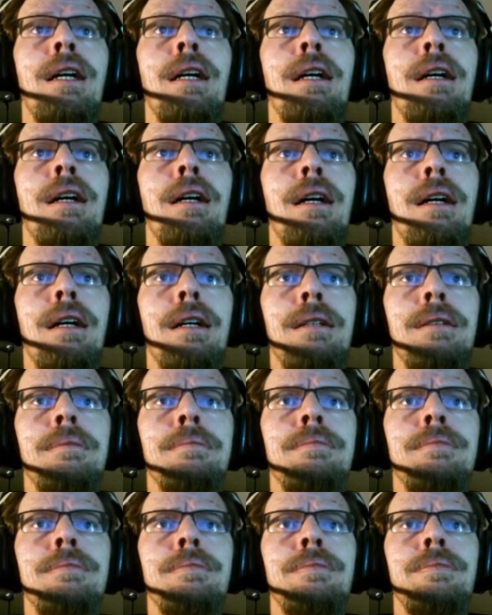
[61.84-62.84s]

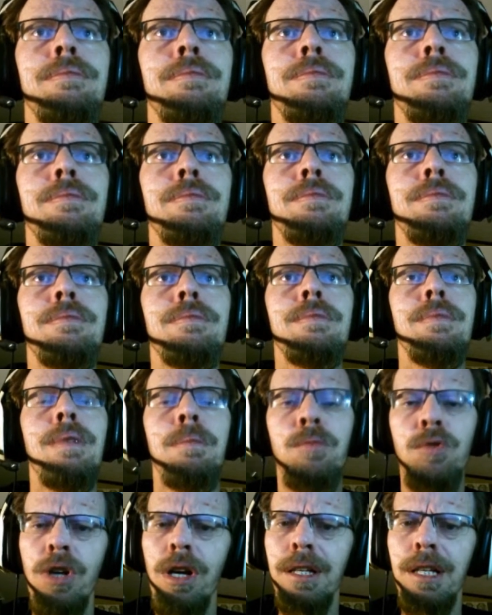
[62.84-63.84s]
I'm
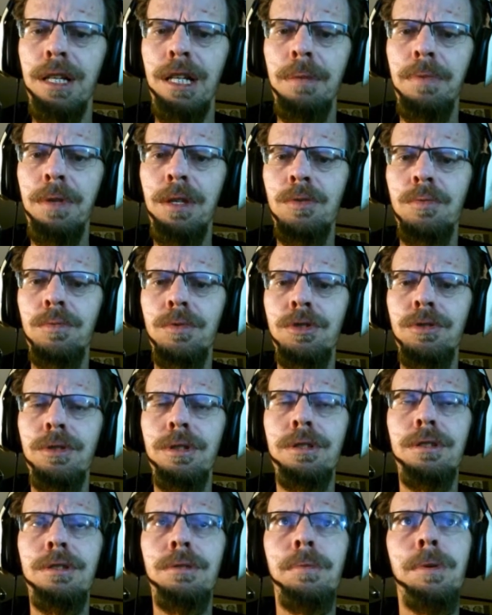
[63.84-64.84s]
trying to keep this one
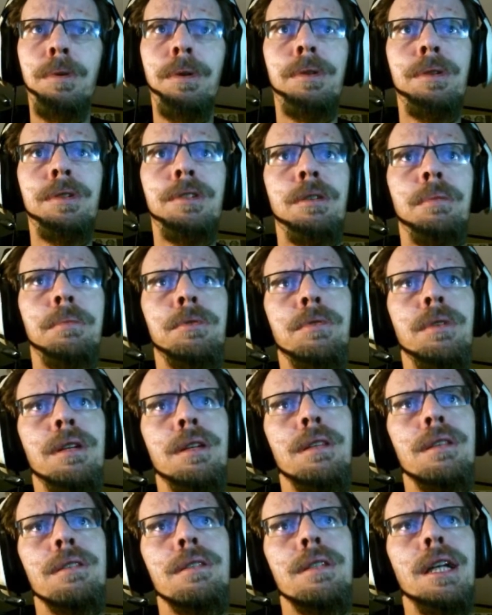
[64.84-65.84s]
short, so we're going to jump straight
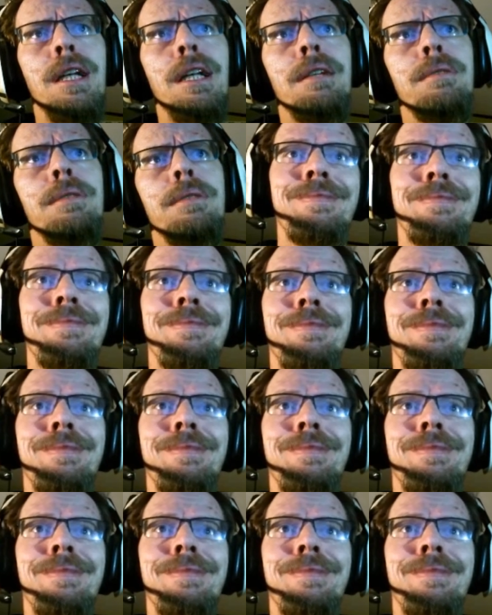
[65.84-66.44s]
to the second one.